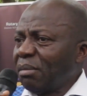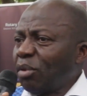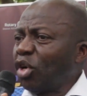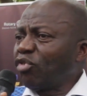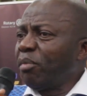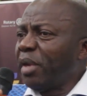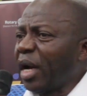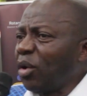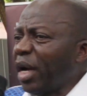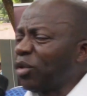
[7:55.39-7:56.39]
Because for me,
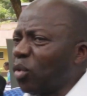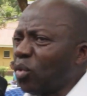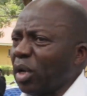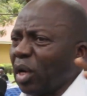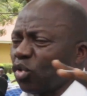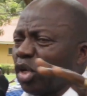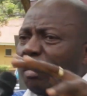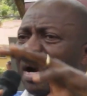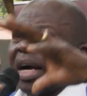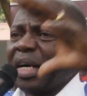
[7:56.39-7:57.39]
I was told the
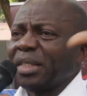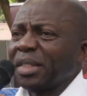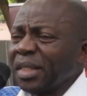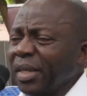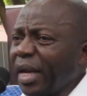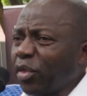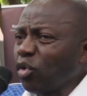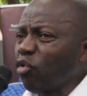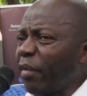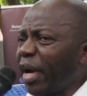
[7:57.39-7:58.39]
bankers, then I thought
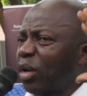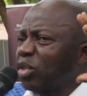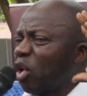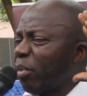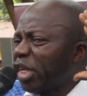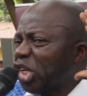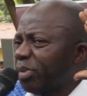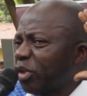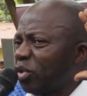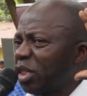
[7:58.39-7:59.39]
of my house, how much I
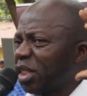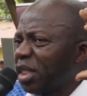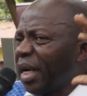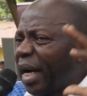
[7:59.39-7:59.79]
spent on it.